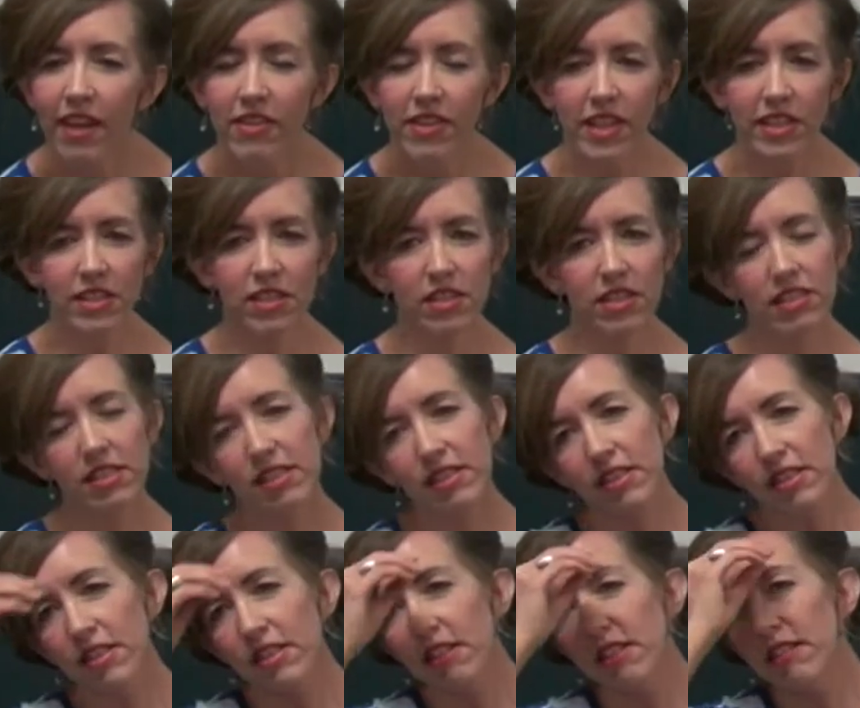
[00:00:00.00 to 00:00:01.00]
that's
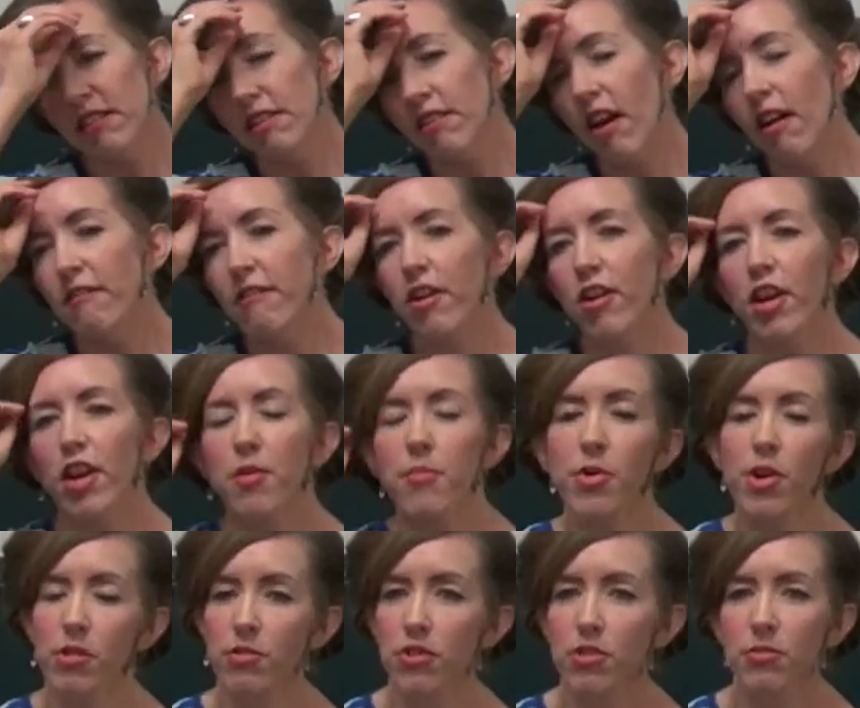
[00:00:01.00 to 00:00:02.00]
just not very
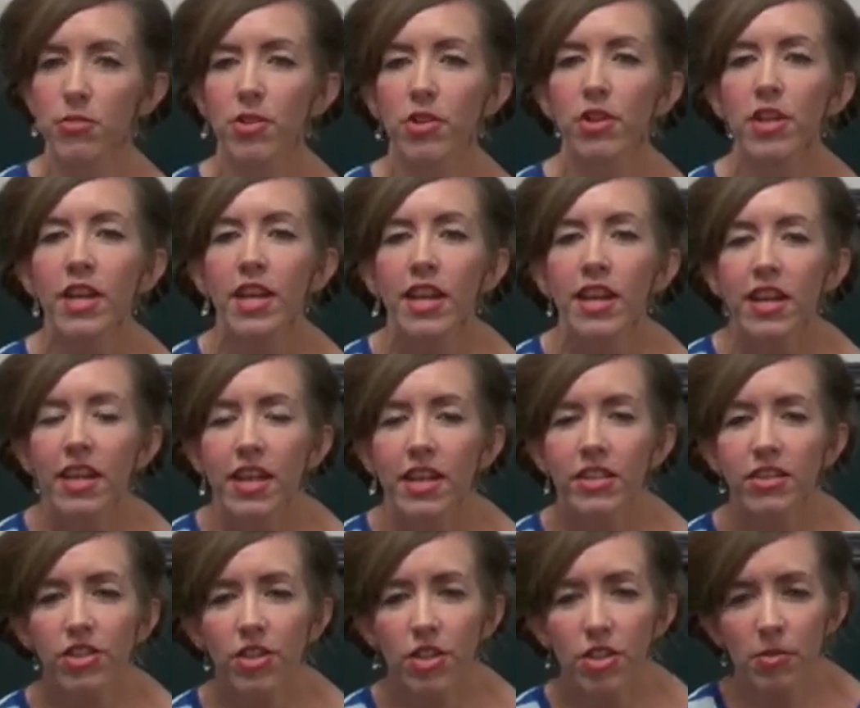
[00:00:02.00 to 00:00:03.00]
approachable.
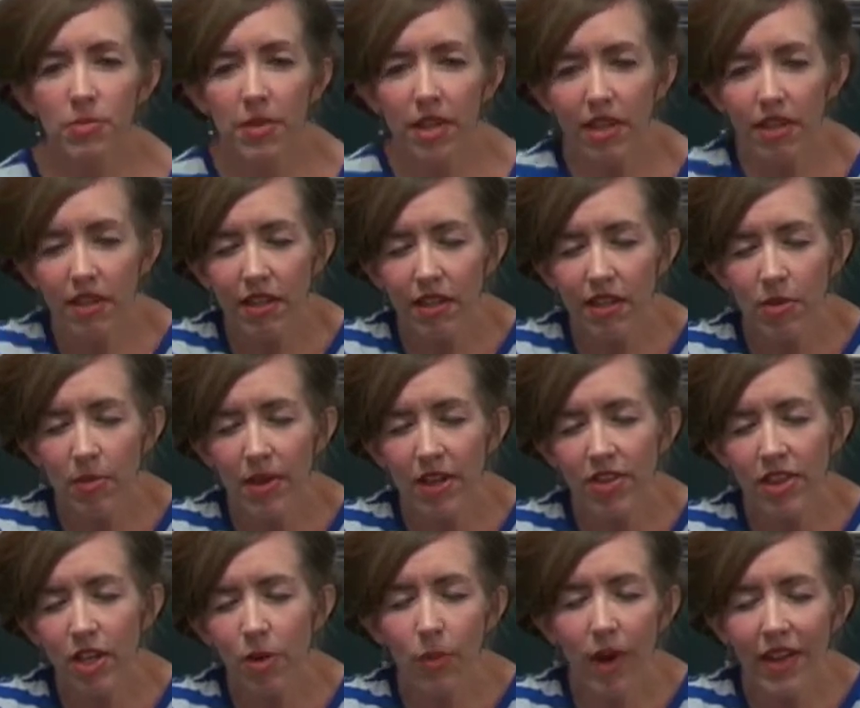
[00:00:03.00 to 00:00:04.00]
And so you
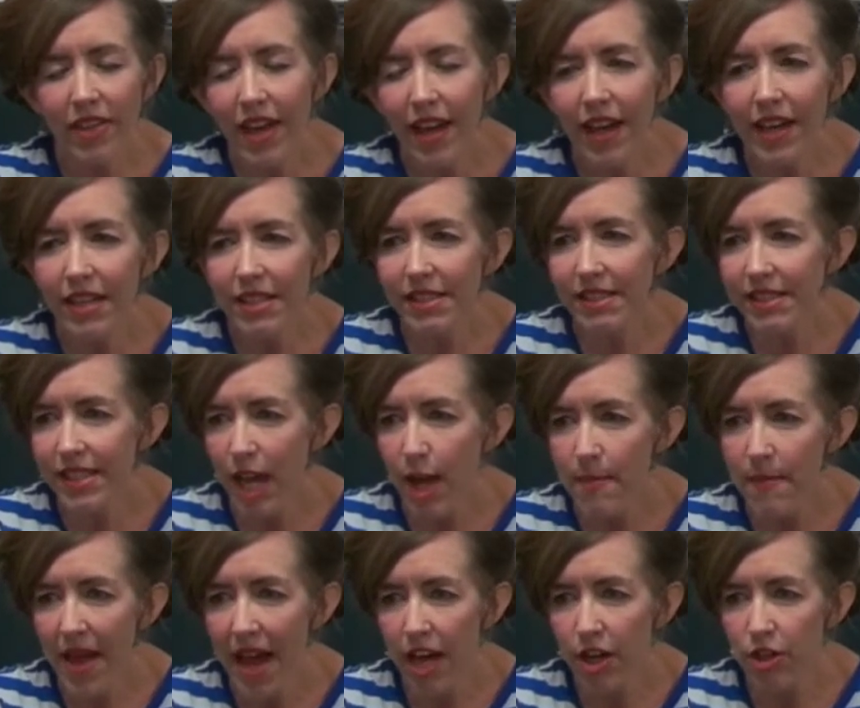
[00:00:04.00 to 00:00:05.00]
may think, why the heck does
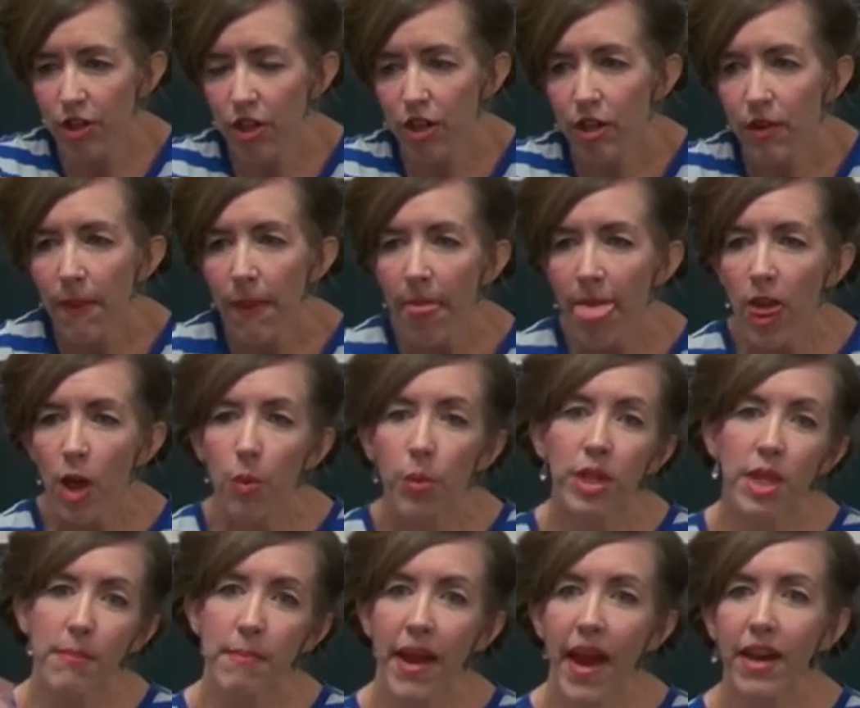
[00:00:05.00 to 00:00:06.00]
that matter?
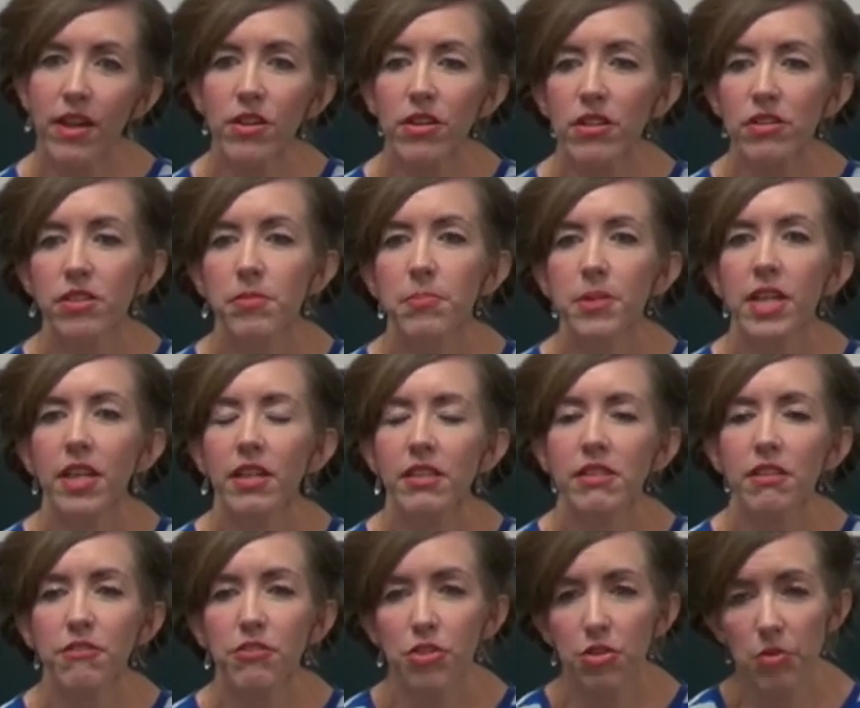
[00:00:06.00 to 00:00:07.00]
Well, it matters
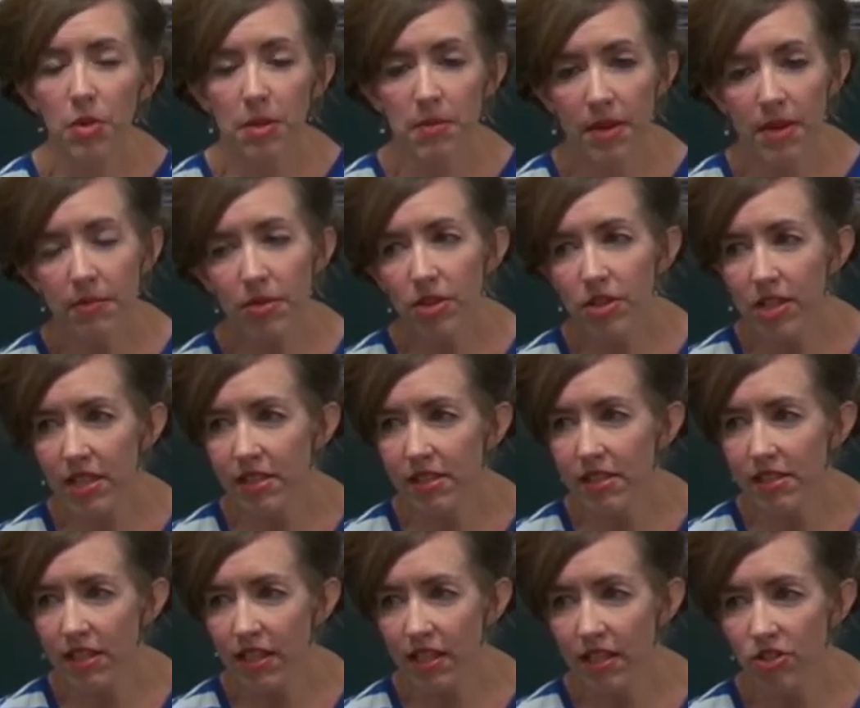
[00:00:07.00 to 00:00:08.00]
because if you'll remember these
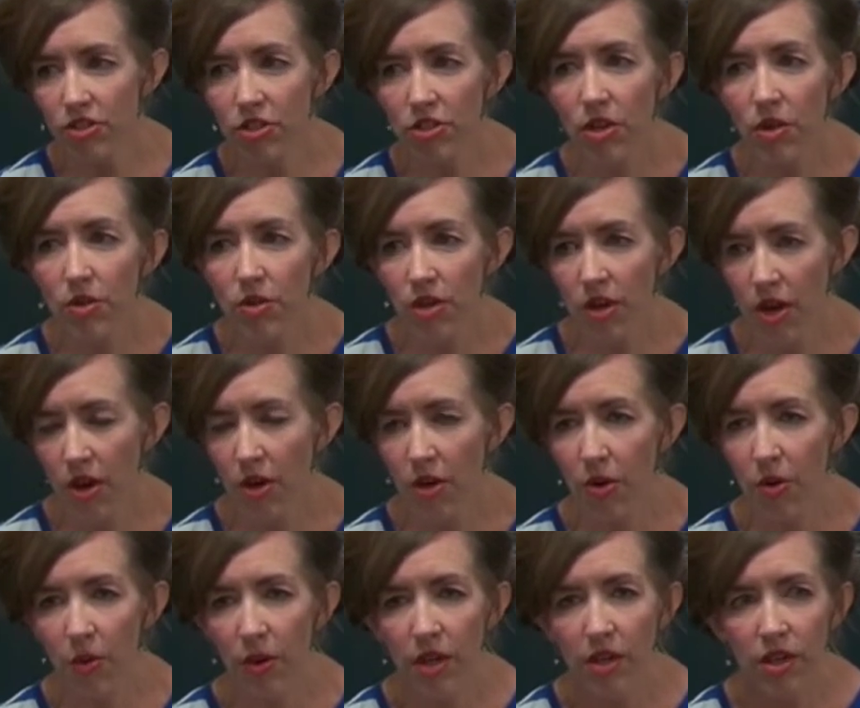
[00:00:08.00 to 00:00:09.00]
things, you don't
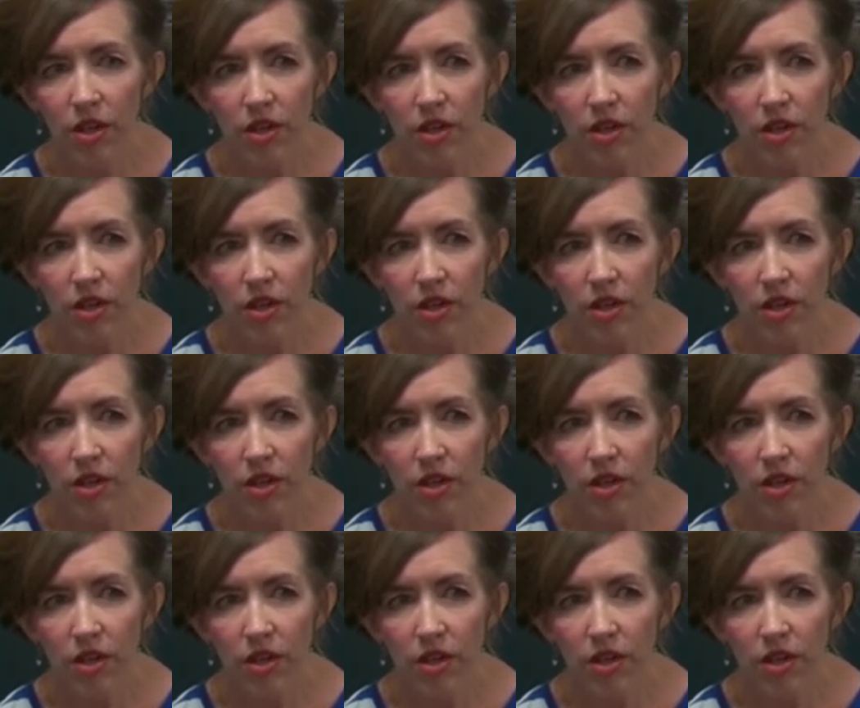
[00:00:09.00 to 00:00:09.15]
know